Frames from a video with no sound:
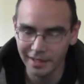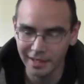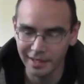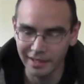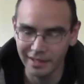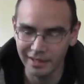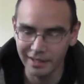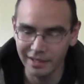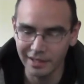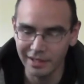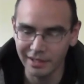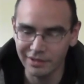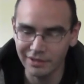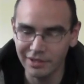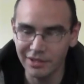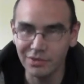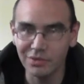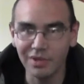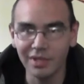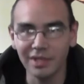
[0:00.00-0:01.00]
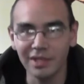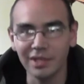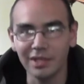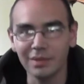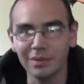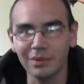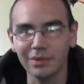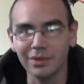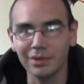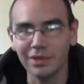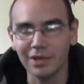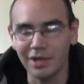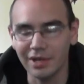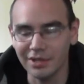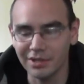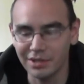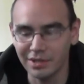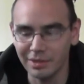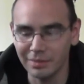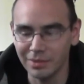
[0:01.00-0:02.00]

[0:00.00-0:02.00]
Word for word: And uh, this right here will cost you